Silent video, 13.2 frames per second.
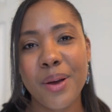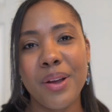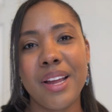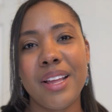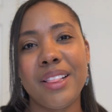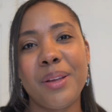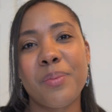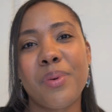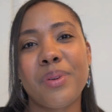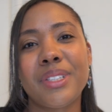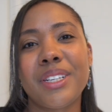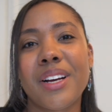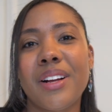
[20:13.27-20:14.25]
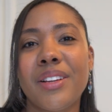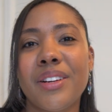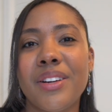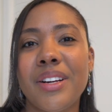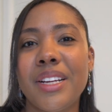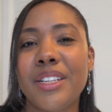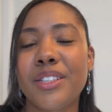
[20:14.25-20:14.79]
in the
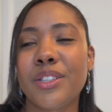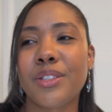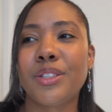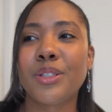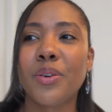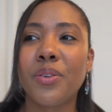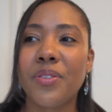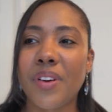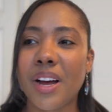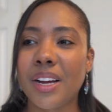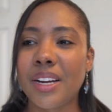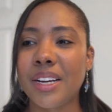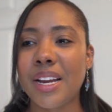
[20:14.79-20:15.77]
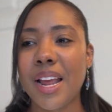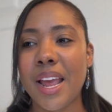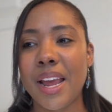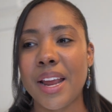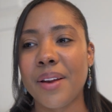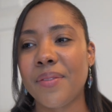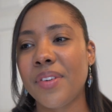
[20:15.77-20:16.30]
multicolor is just so fun
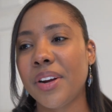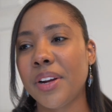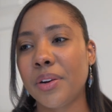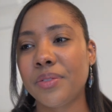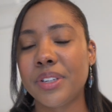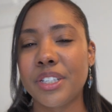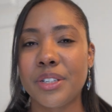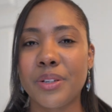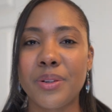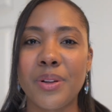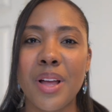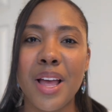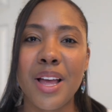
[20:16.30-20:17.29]
and very original.